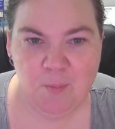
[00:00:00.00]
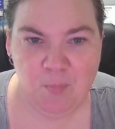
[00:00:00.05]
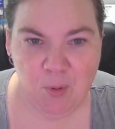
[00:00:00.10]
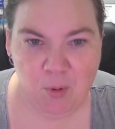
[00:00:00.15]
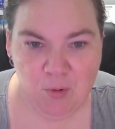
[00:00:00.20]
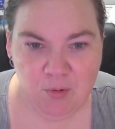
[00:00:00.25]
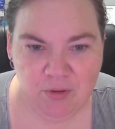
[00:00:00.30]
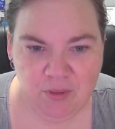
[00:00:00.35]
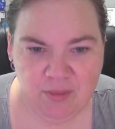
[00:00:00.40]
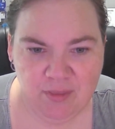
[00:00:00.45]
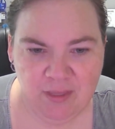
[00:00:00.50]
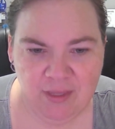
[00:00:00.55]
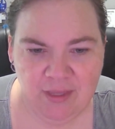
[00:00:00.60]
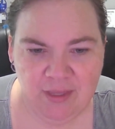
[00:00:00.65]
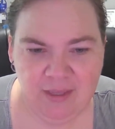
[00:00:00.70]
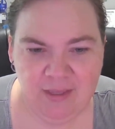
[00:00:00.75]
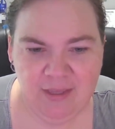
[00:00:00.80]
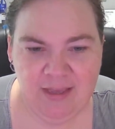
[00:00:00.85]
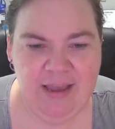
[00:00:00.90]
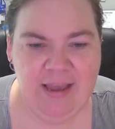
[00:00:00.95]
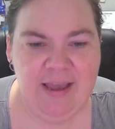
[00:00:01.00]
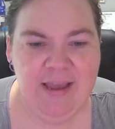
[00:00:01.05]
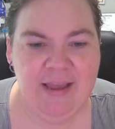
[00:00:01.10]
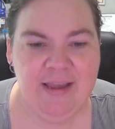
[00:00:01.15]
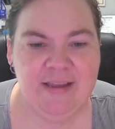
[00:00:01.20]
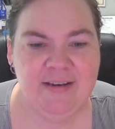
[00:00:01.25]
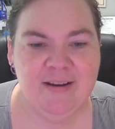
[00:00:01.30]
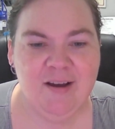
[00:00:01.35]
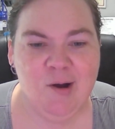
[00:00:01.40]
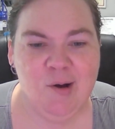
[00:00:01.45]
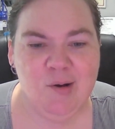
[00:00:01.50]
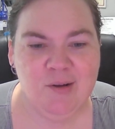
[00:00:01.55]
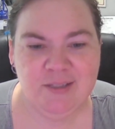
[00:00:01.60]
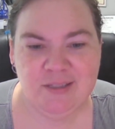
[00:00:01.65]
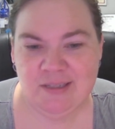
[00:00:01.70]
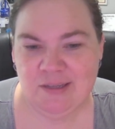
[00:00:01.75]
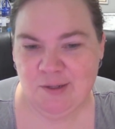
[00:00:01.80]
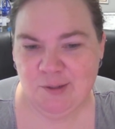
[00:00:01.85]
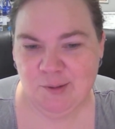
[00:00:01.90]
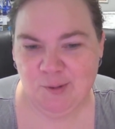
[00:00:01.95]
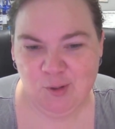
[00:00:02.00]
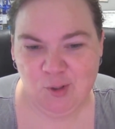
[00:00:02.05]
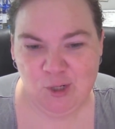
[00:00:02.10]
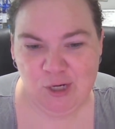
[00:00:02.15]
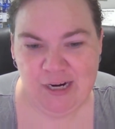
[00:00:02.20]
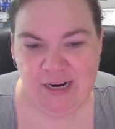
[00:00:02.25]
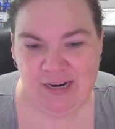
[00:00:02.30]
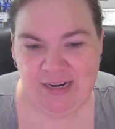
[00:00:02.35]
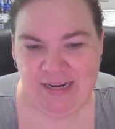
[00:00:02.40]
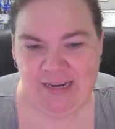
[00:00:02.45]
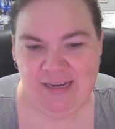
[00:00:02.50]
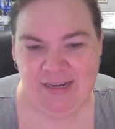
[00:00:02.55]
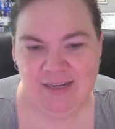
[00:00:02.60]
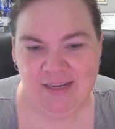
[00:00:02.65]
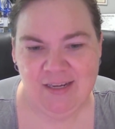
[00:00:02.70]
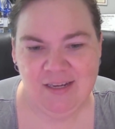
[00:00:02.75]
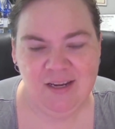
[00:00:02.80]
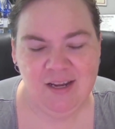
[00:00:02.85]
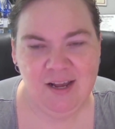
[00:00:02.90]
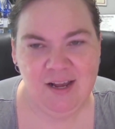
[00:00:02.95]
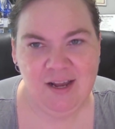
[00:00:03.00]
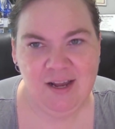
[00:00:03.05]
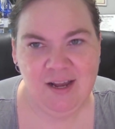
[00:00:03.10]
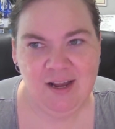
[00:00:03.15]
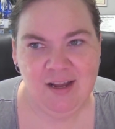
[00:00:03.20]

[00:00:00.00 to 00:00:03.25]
both, and also creating